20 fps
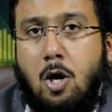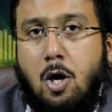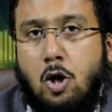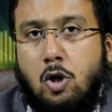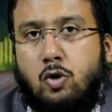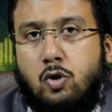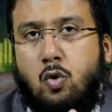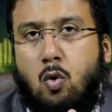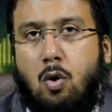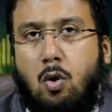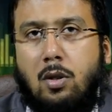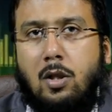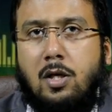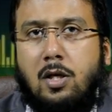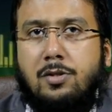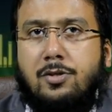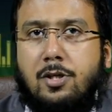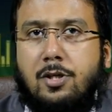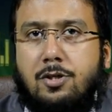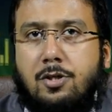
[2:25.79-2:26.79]
So online
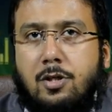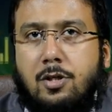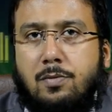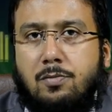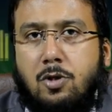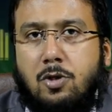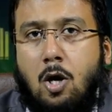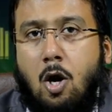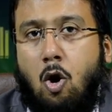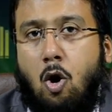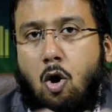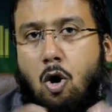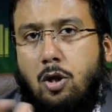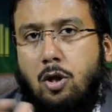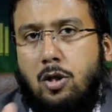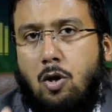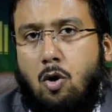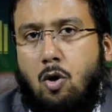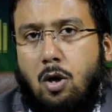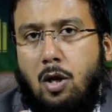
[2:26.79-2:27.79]
systems or the
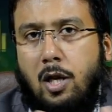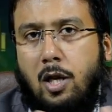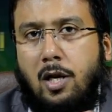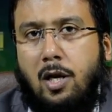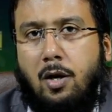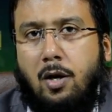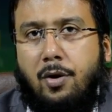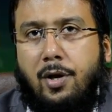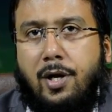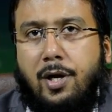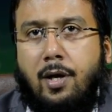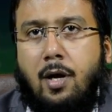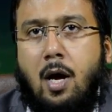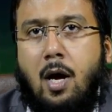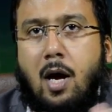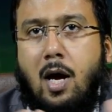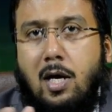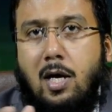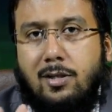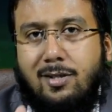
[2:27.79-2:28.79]
online learning
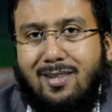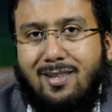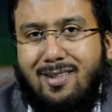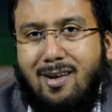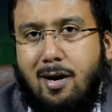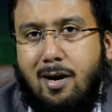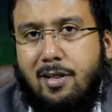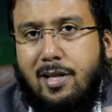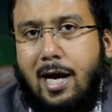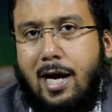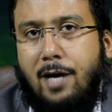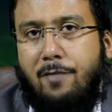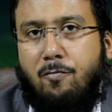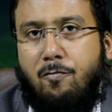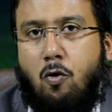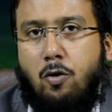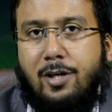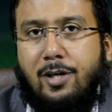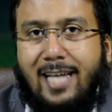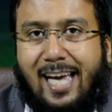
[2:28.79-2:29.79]
has a lot of the
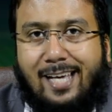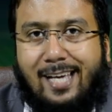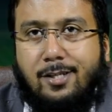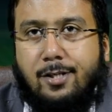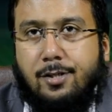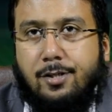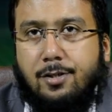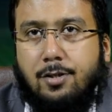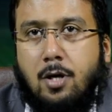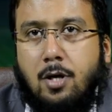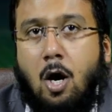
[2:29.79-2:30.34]
advantages.